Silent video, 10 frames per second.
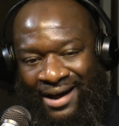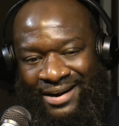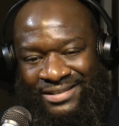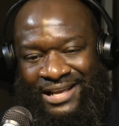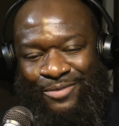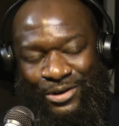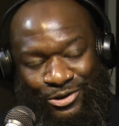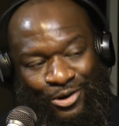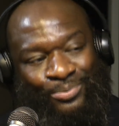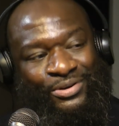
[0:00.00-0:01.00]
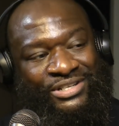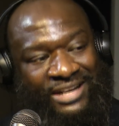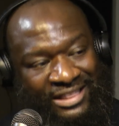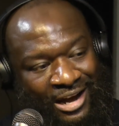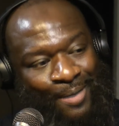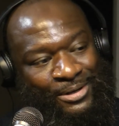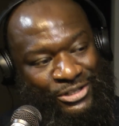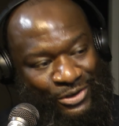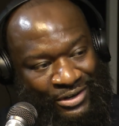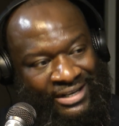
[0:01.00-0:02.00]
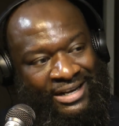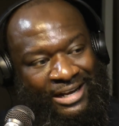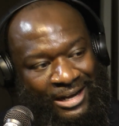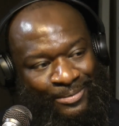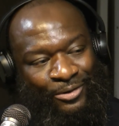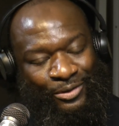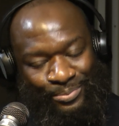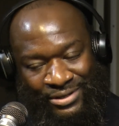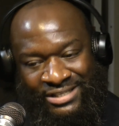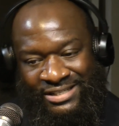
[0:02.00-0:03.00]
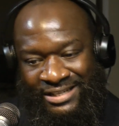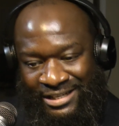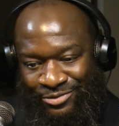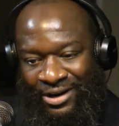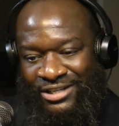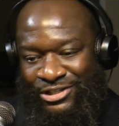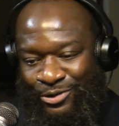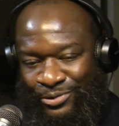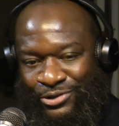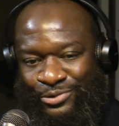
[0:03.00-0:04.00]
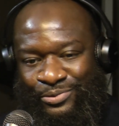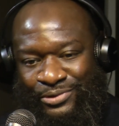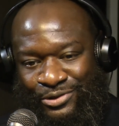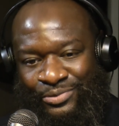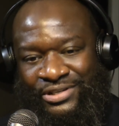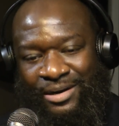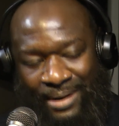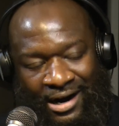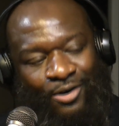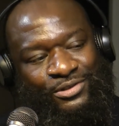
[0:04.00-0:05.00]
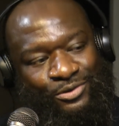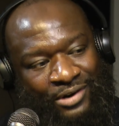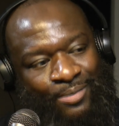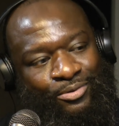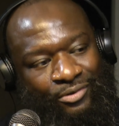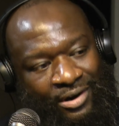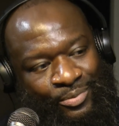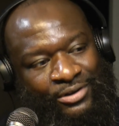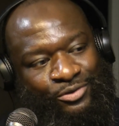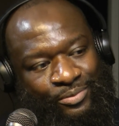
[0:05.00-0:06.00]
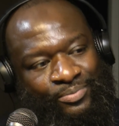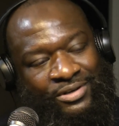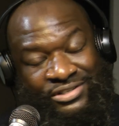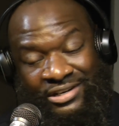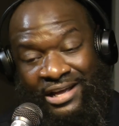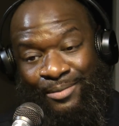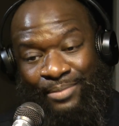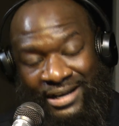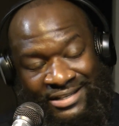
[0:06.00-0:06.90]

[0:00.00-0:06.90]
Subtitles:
us, and we do appreciate the opportunity on the Princess Denise Wright show to tell about our school and our program. We do consider that a blessing.